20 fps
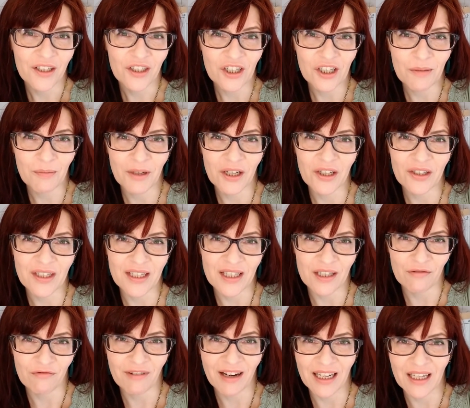just because
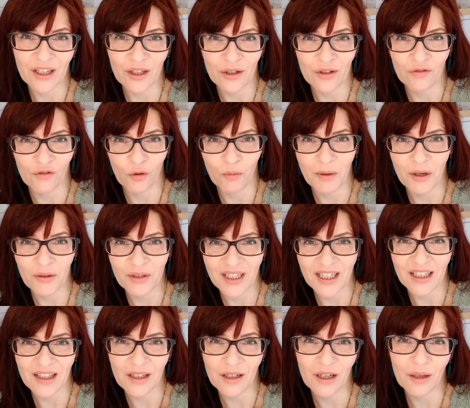it's a really useful
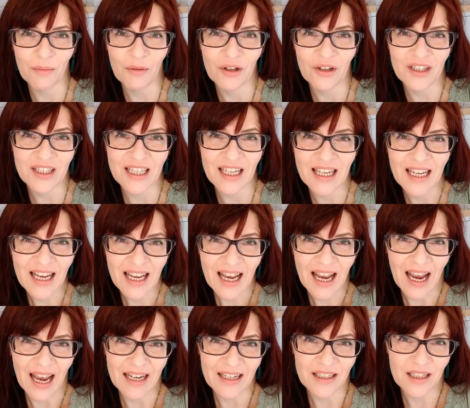building in the community
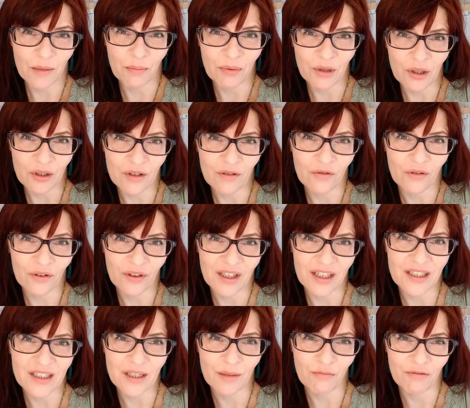and it's a beautiful
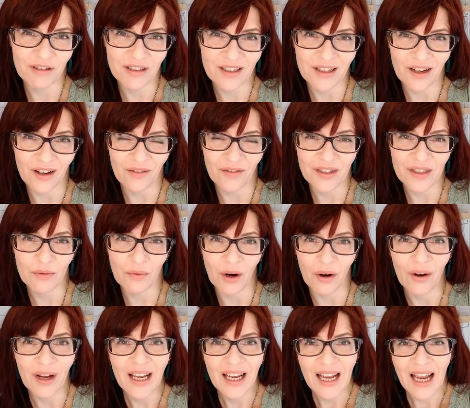thing to preserve as
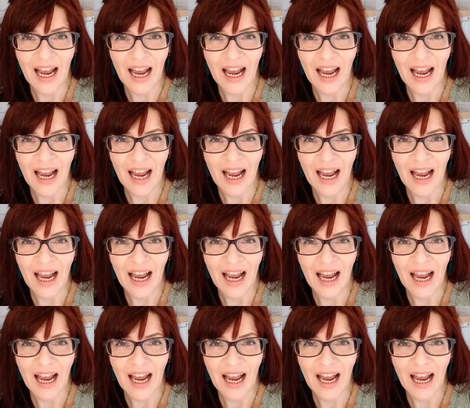well.